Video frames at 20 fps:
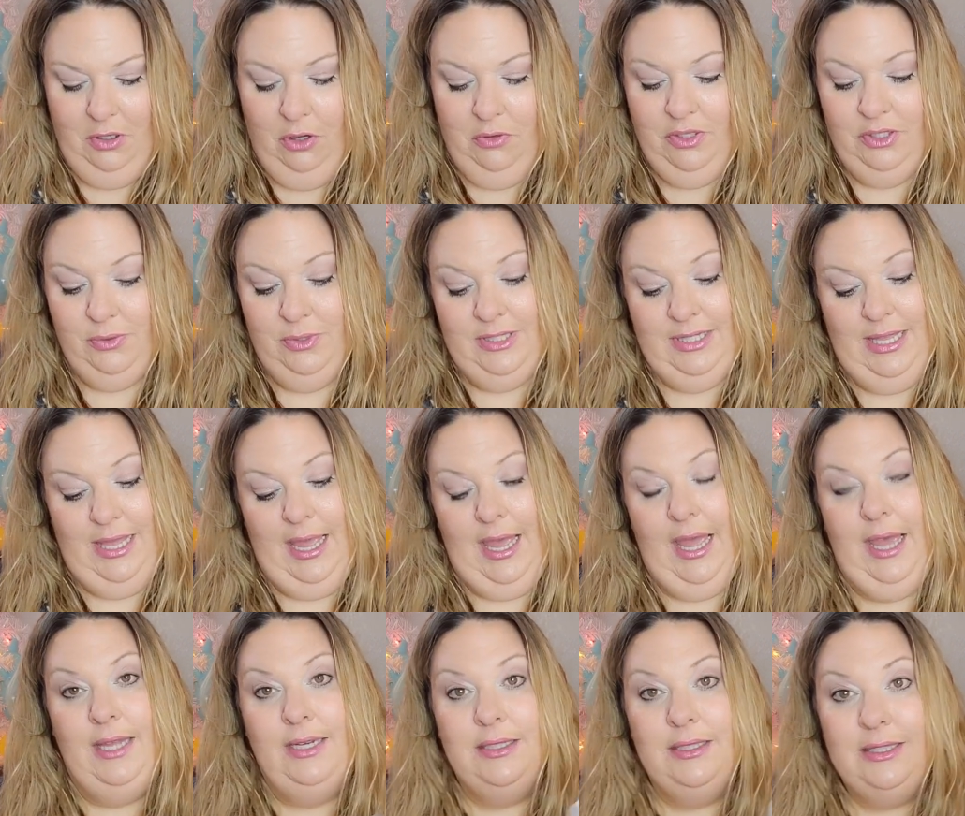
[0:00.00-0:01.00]
Oh, this one's a
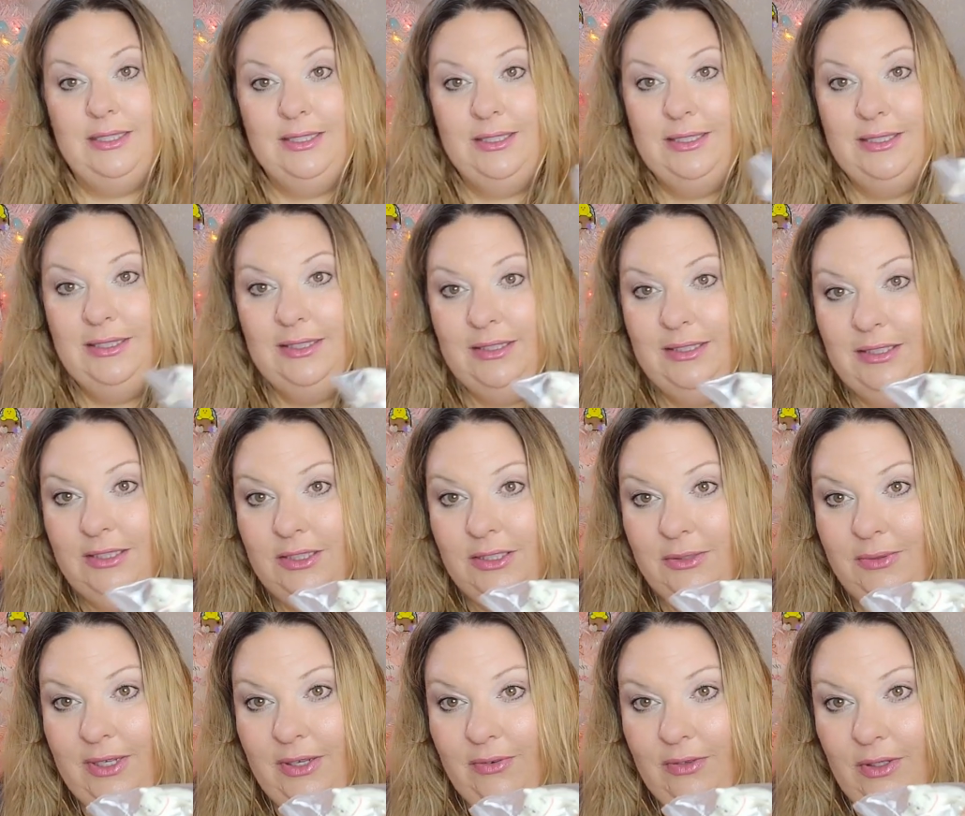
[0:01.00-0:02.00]
cat.
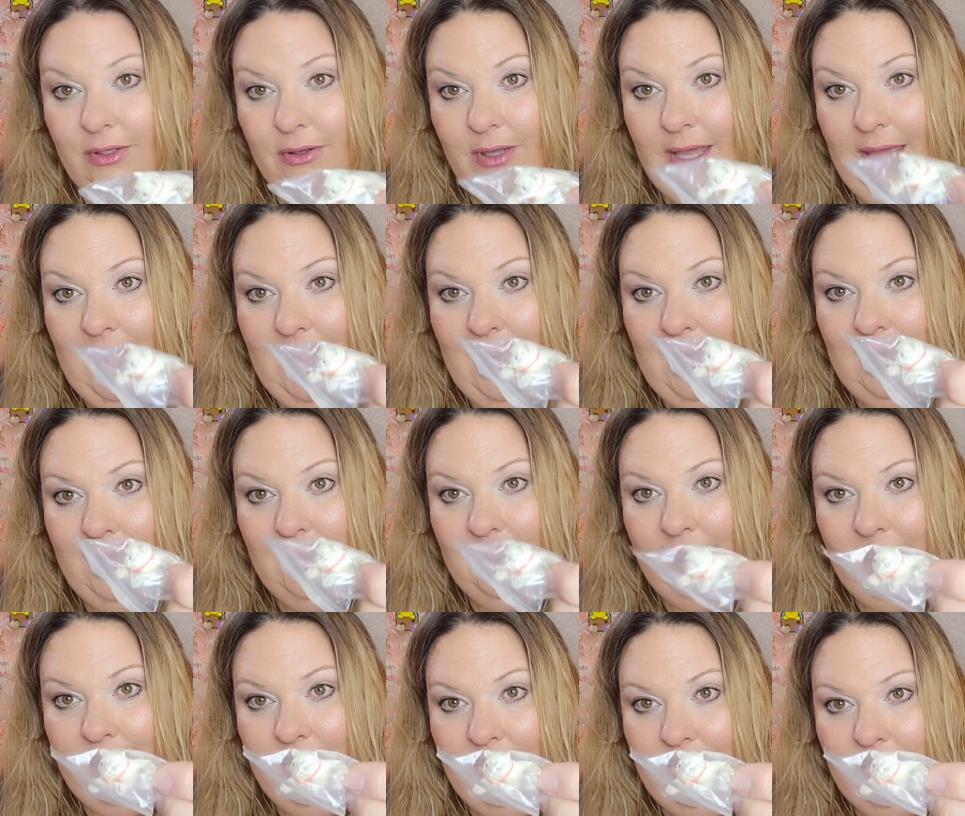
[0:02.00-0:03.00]
So we have a little
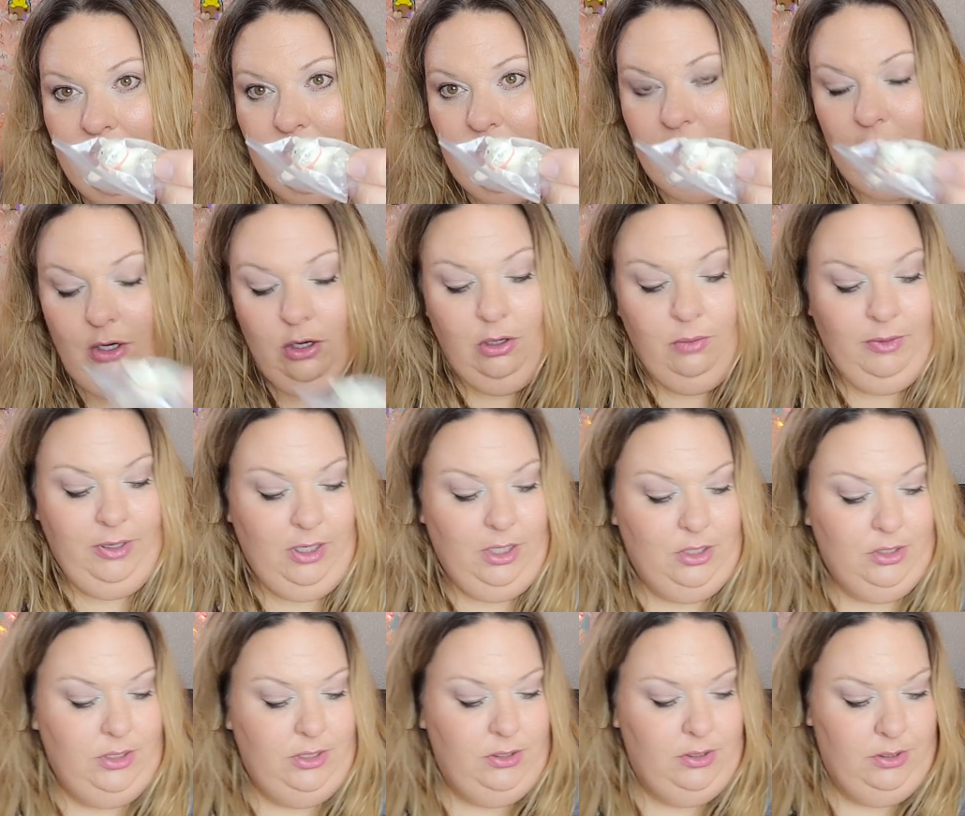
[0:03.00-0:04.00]
cat laying there. Oh my
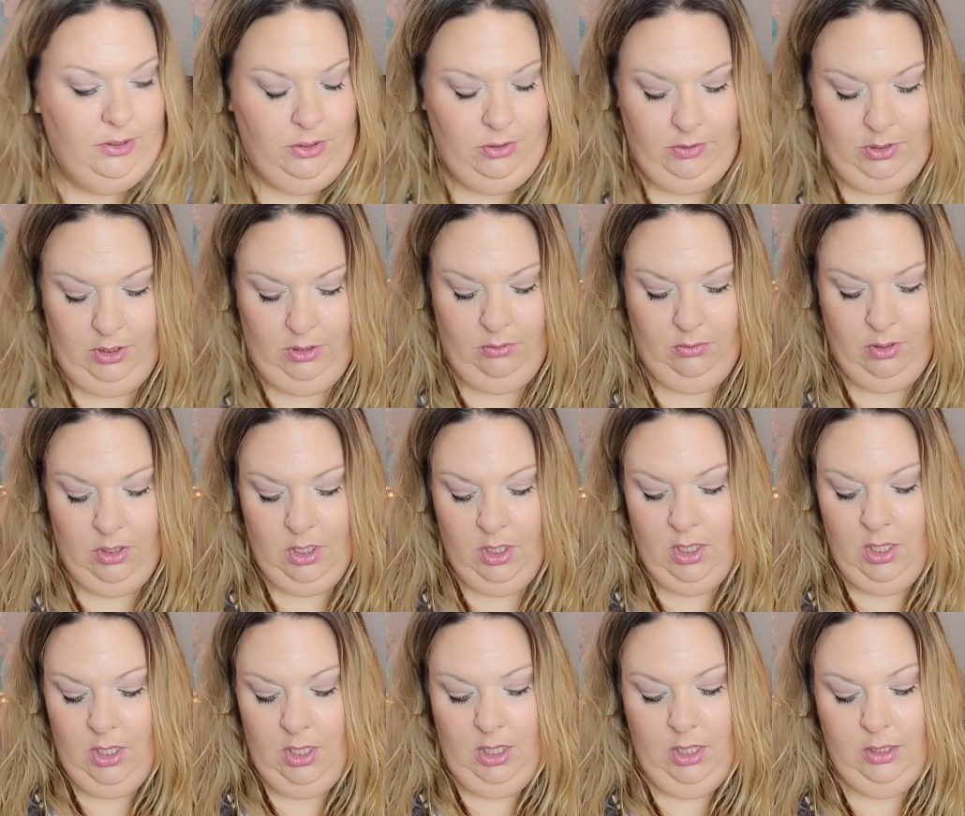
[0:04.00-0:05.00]
gosh, these are so cute.
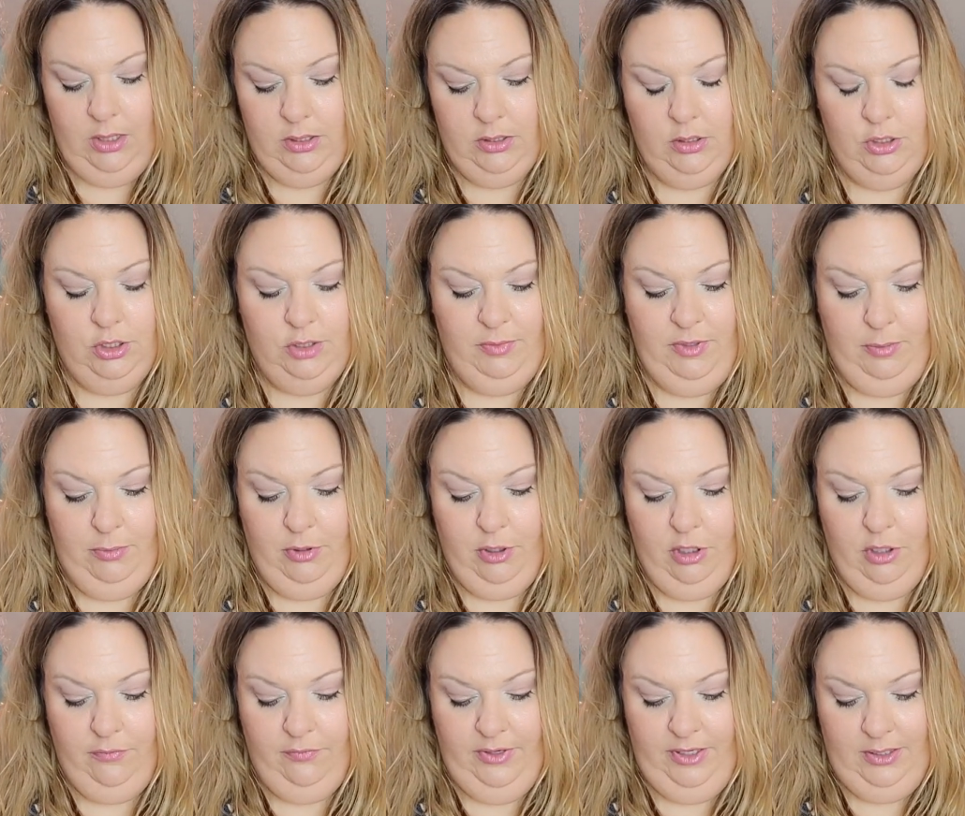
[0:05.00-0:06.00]
And these would just be
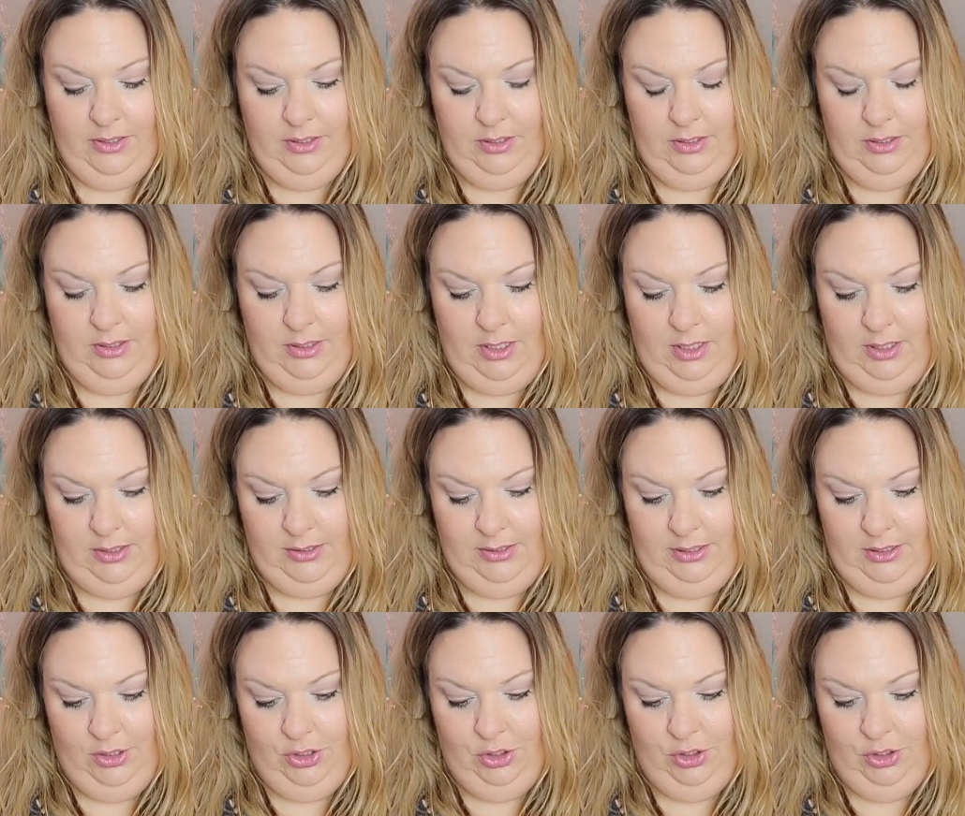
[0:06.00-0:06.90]
perfect to toss